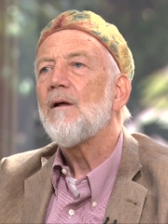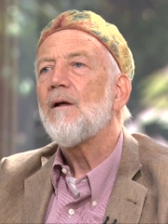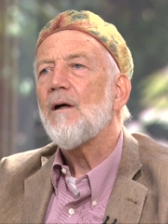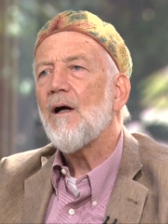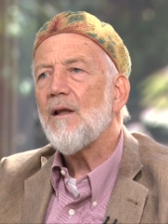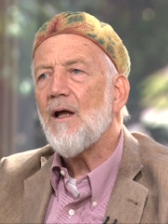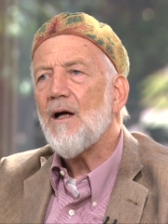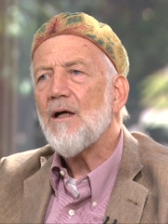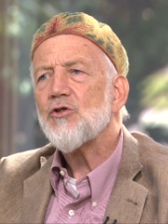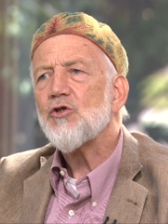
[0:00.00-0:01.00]

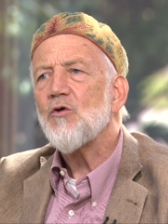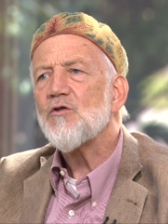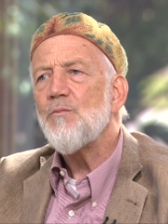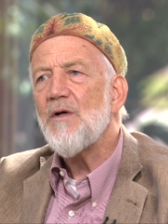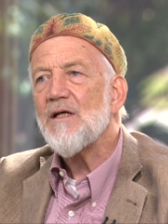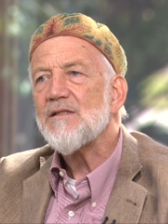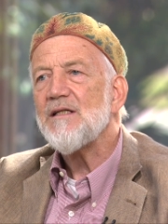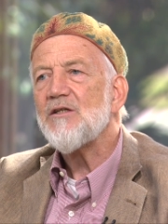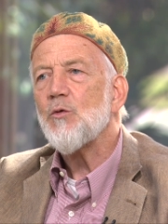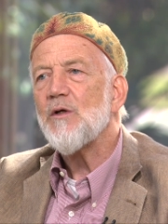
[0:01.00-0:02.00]
Allah shows
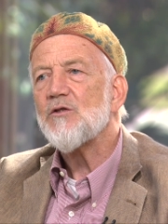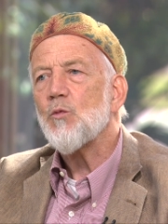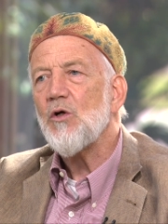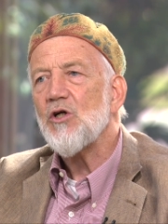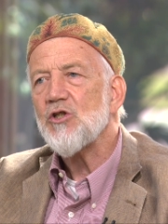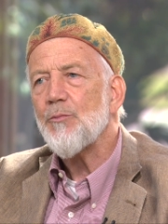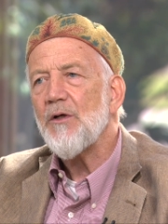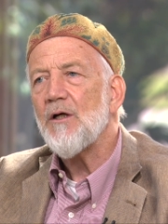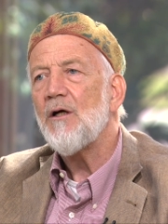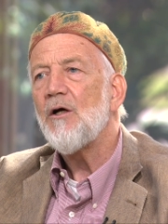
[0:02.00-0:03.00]
mercy to his
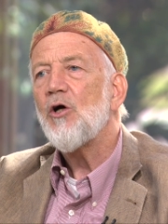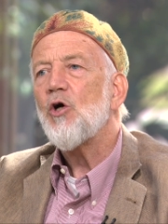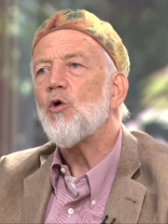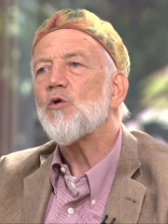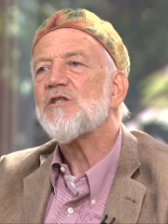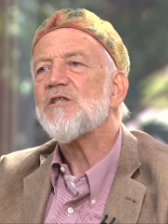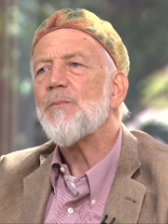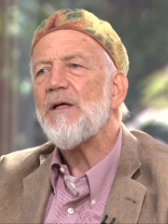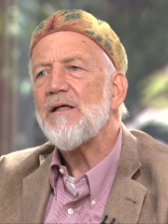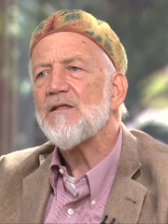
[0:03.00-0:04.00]
worshipper who
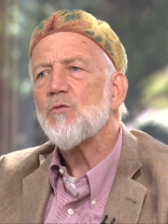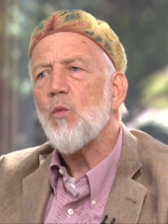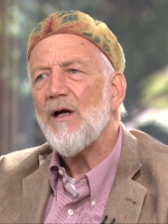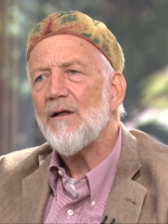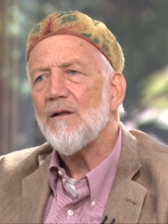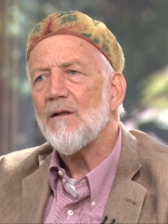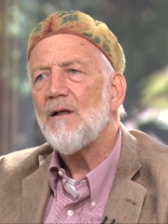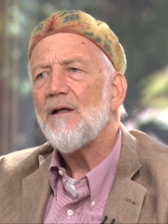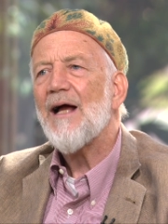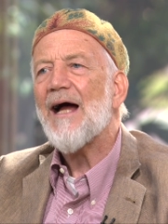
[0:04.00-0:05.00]
speaks well
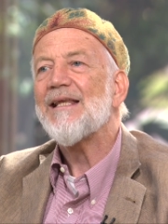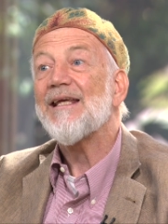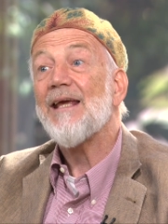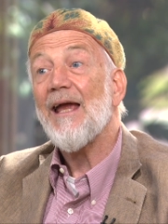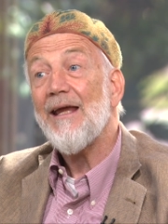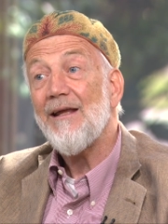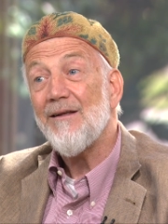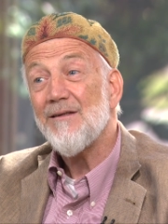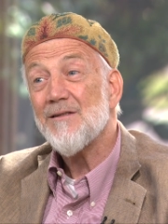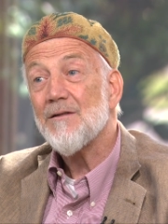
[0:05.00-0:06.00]
and
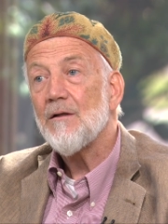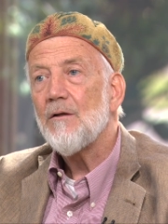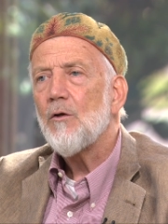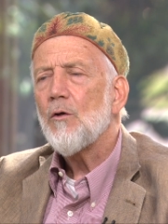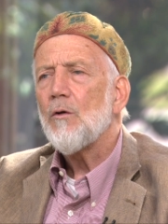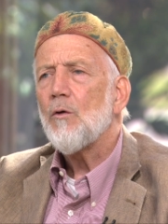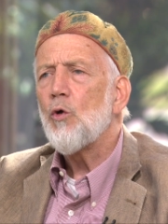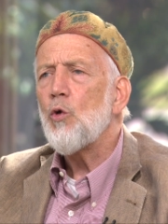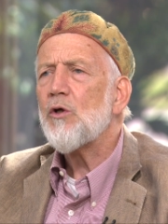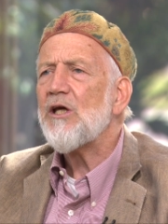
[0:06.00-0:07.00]
gains, or
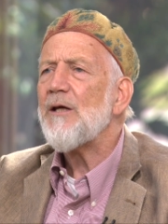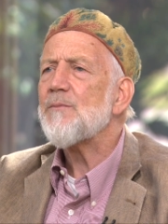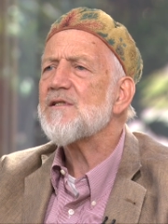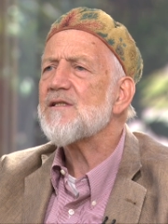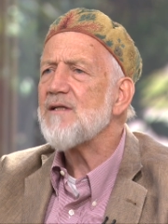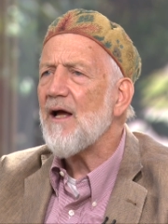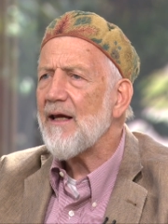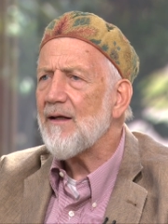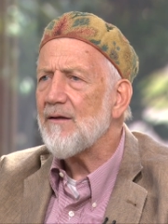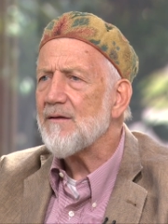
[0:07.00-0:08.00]
who keeps
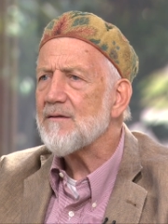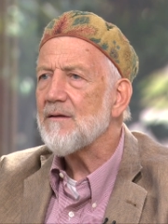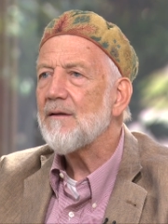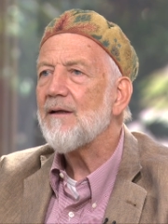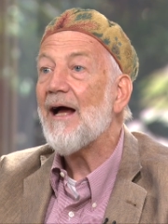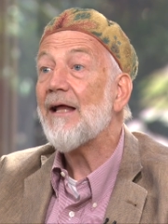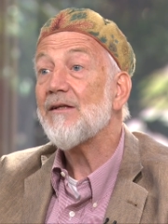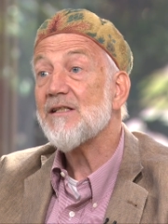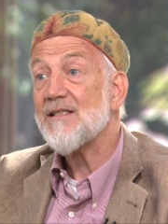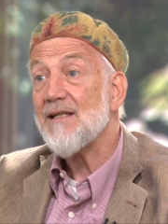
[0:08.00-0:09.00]
silent and
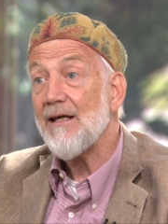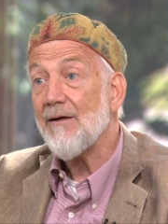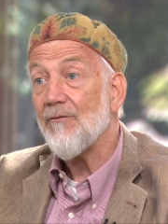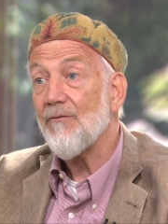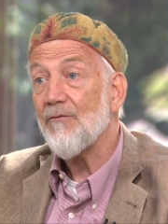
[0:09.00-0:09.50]
safe.